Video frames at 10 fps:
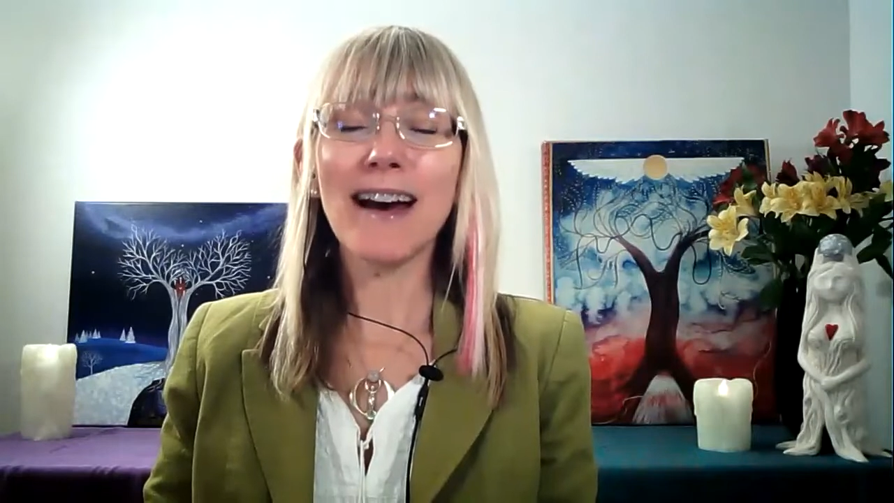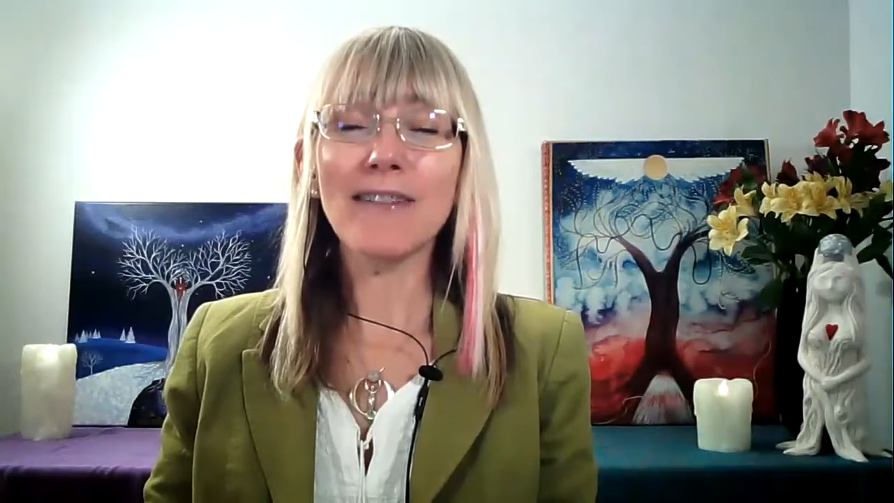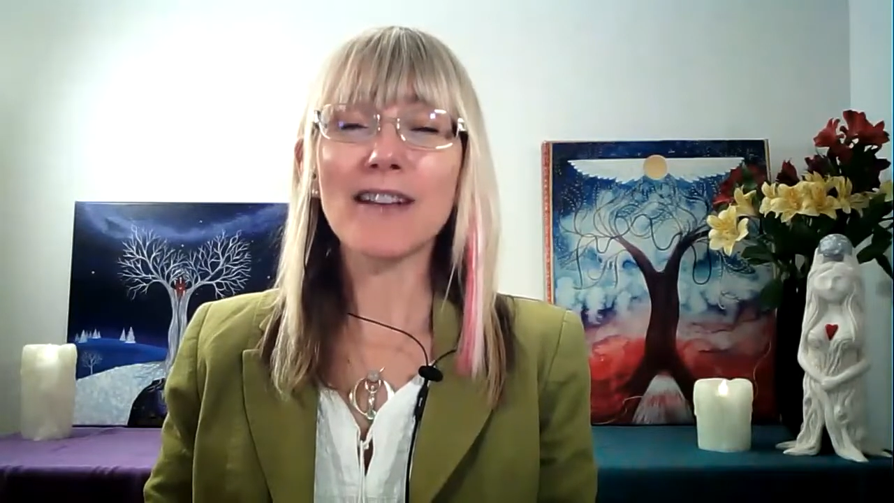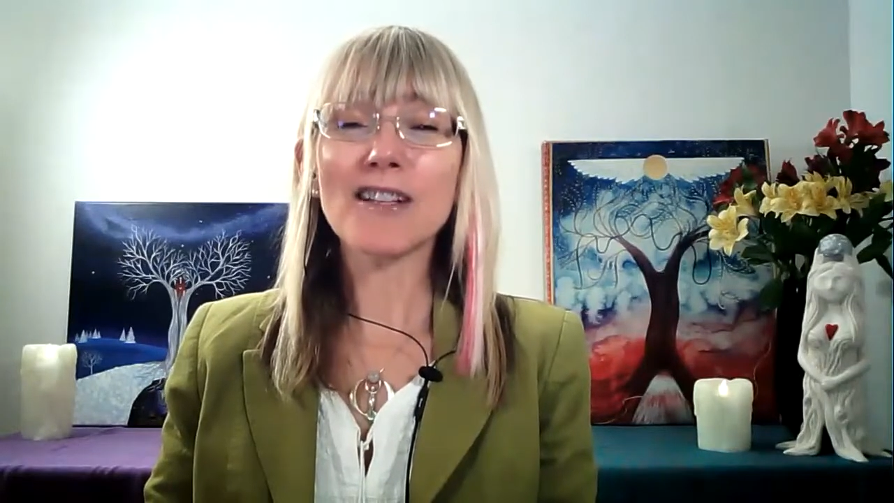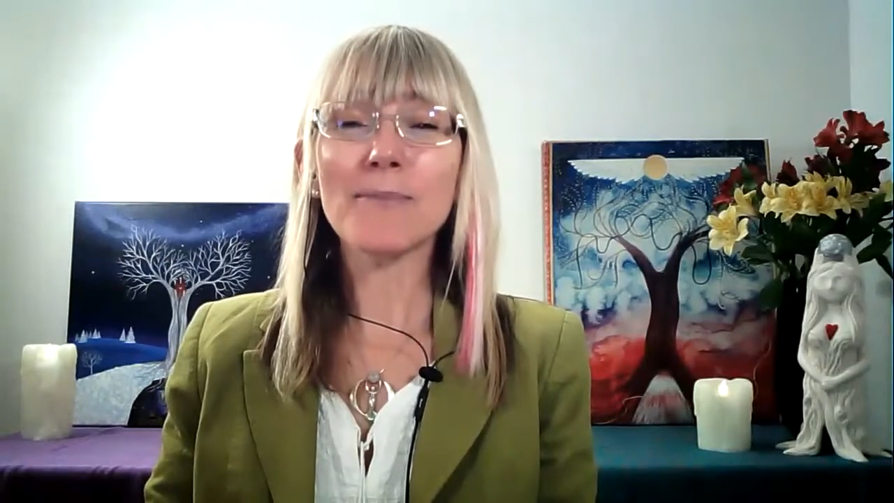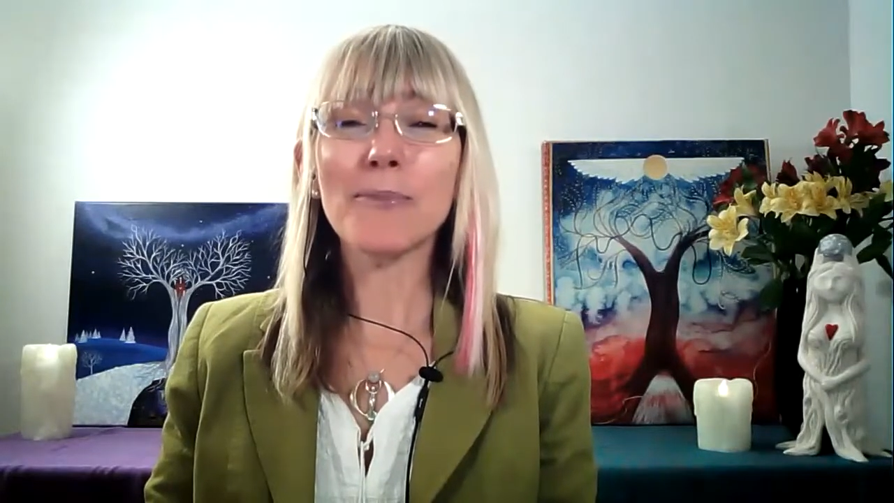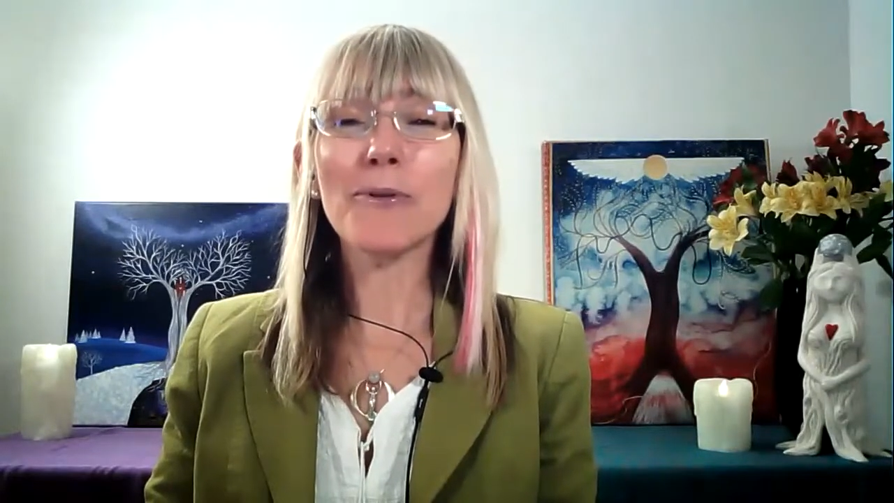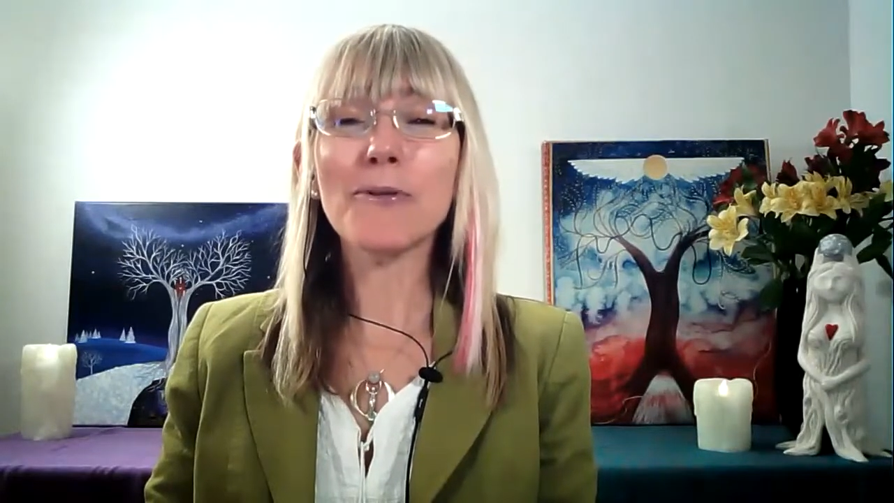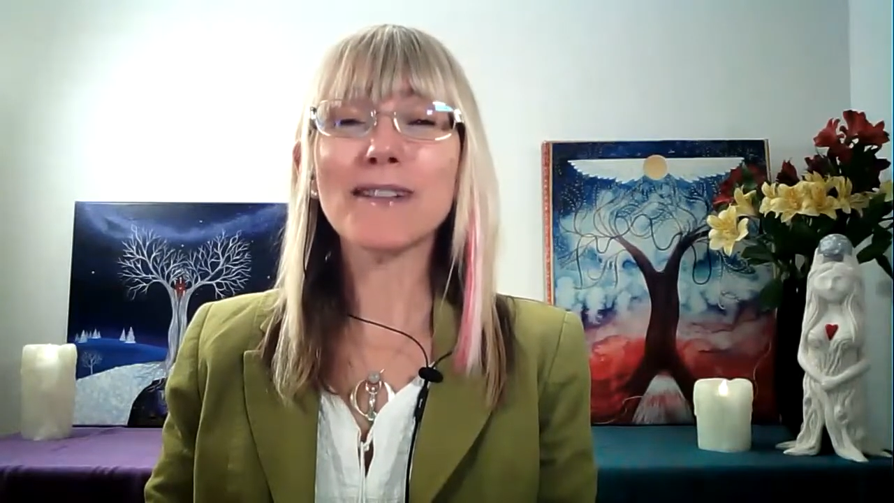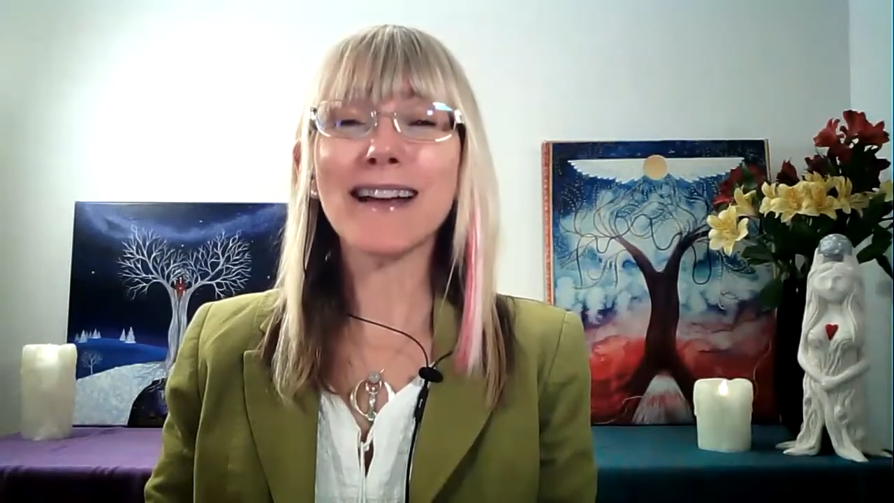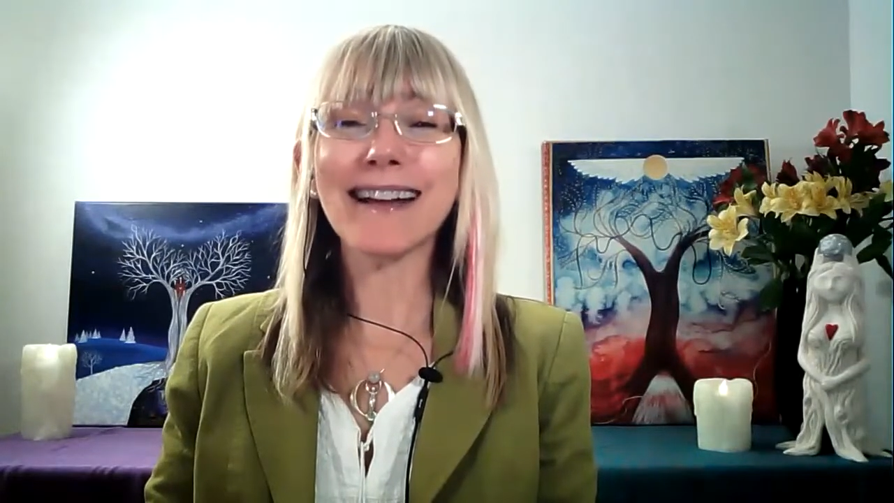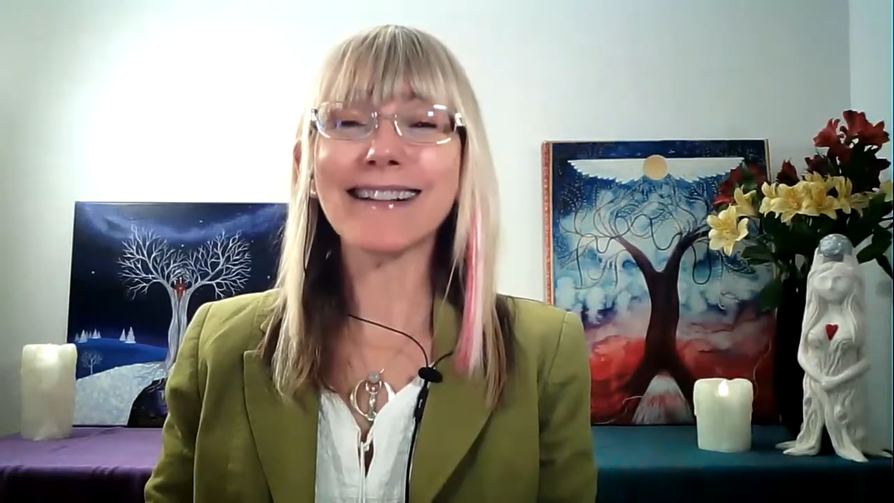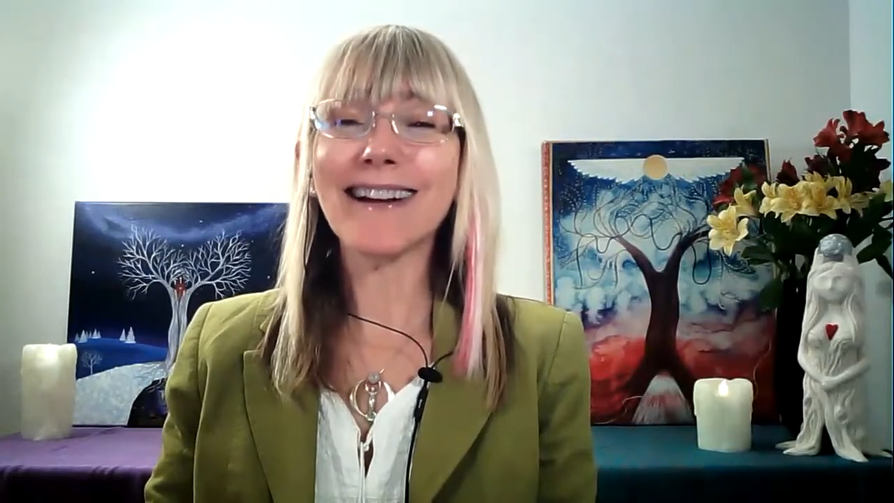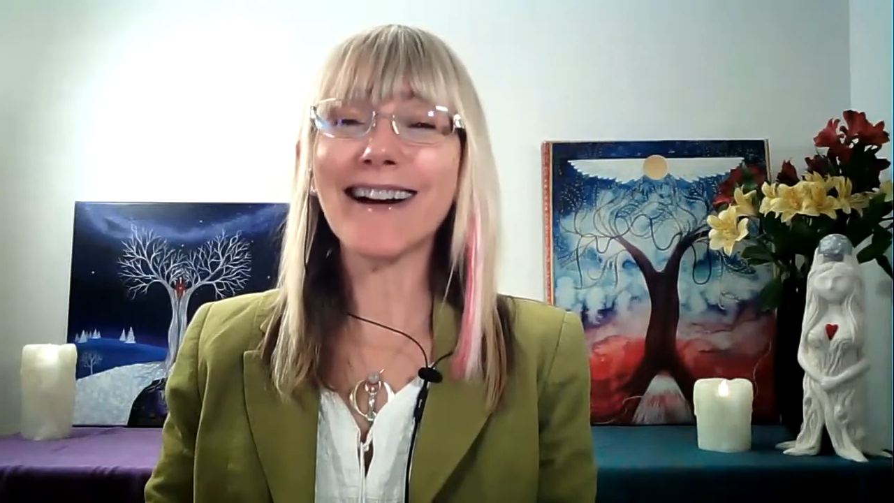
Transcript: and their support and